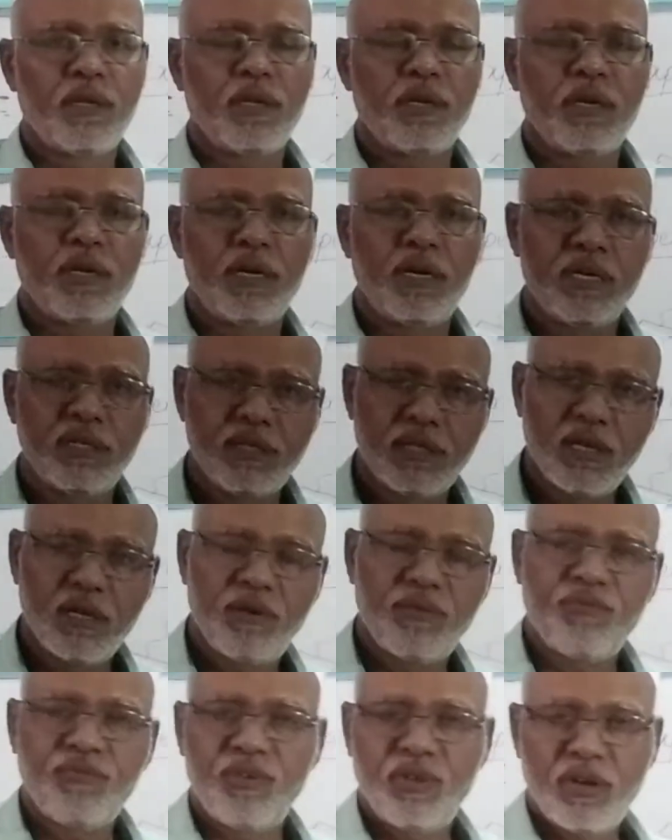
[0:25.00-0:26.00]
It is the
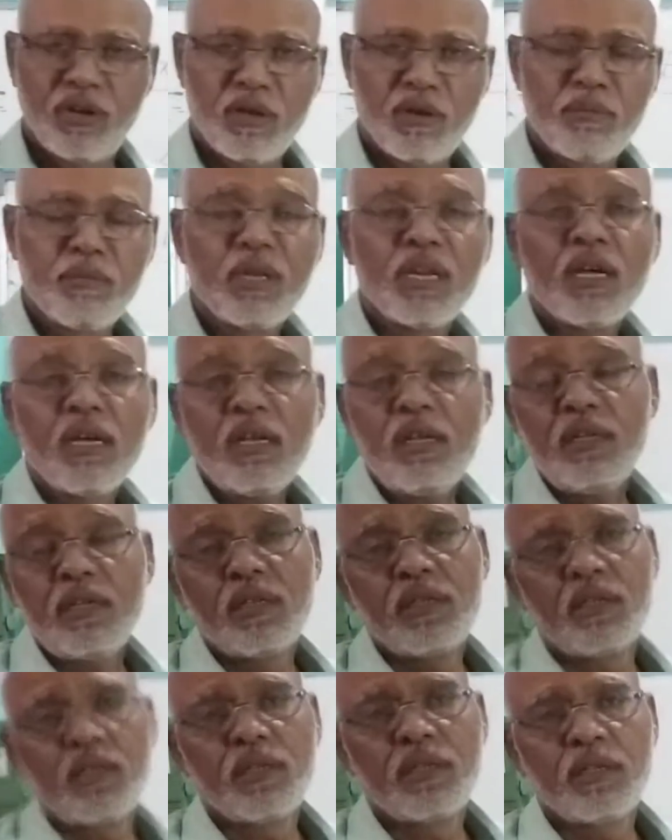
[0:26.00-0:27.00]
phenomena
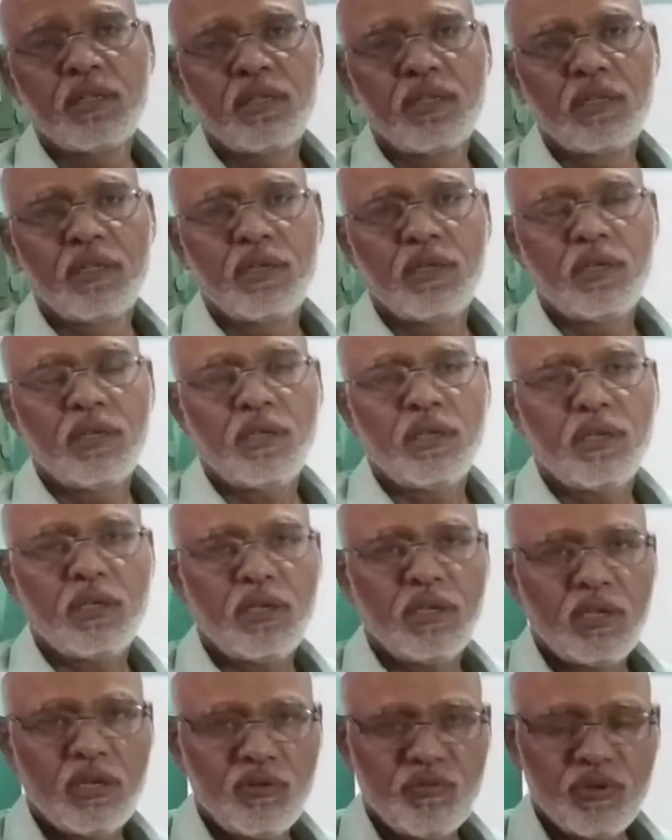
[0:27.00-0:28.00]

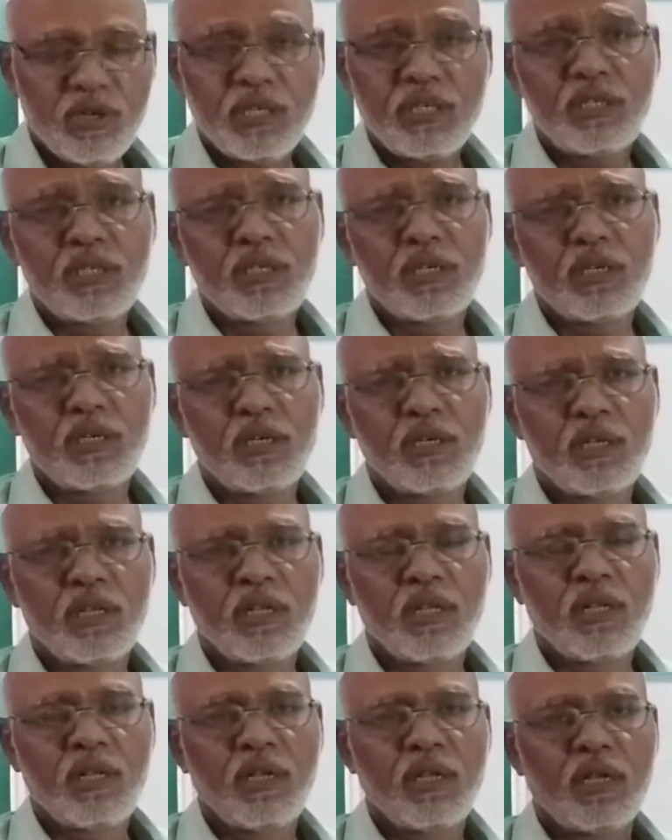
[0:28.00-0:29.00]
in which
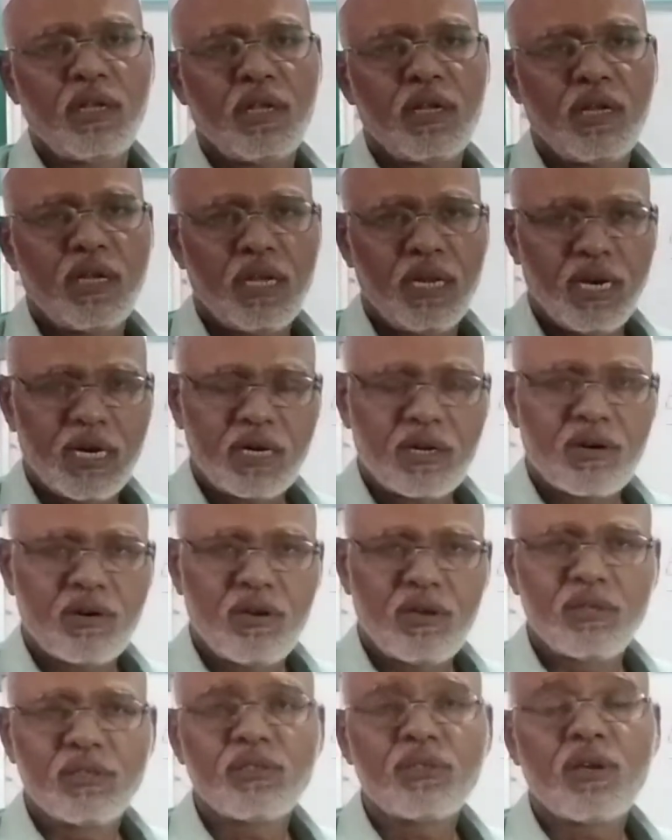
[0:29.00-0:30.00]

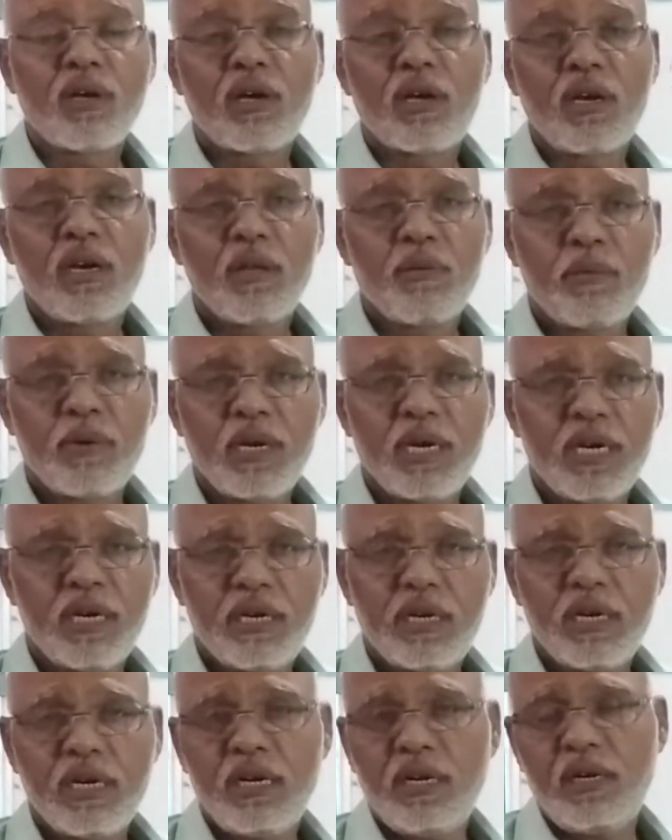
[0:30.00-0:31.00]
electrons are
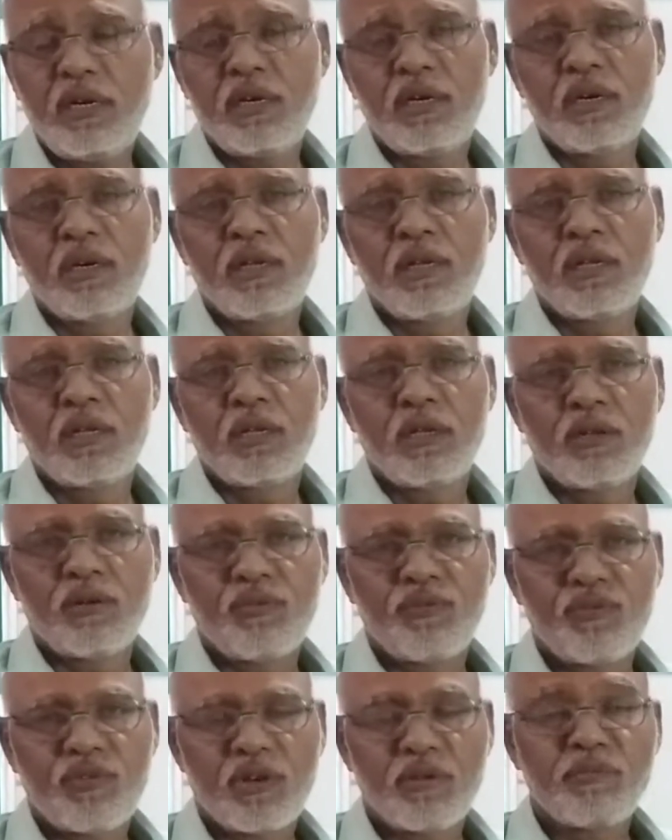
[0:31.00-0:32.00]
liberated
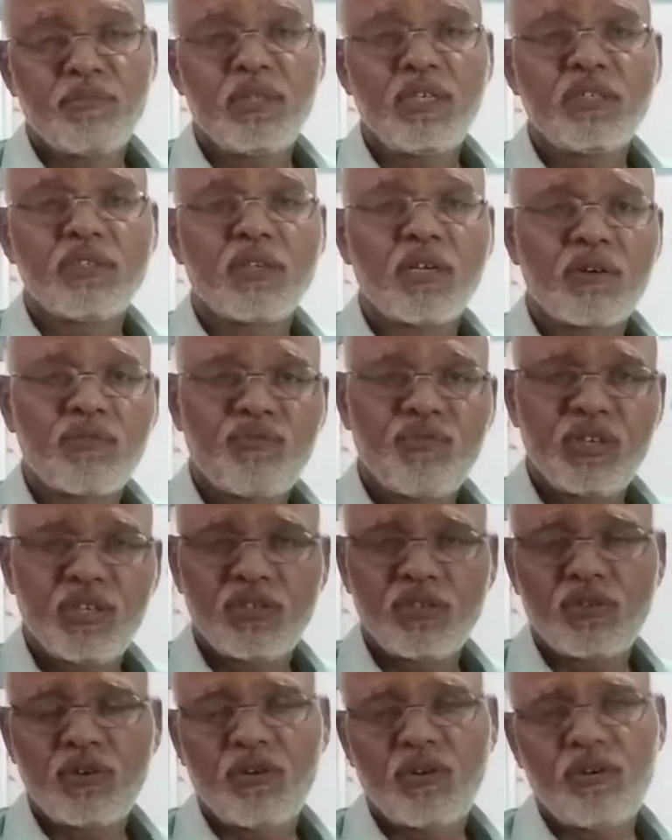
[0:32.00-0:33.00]
from the
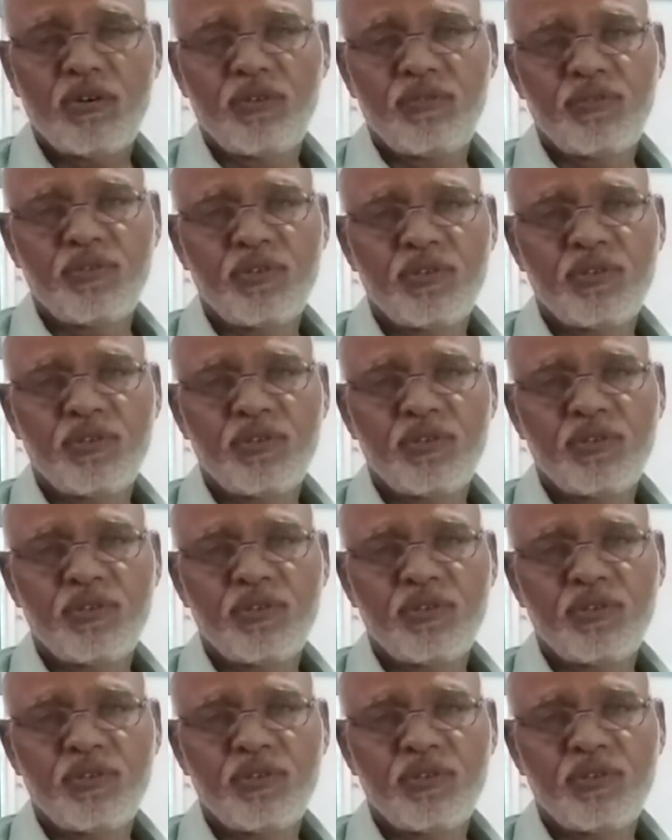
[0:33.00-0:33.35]
surface of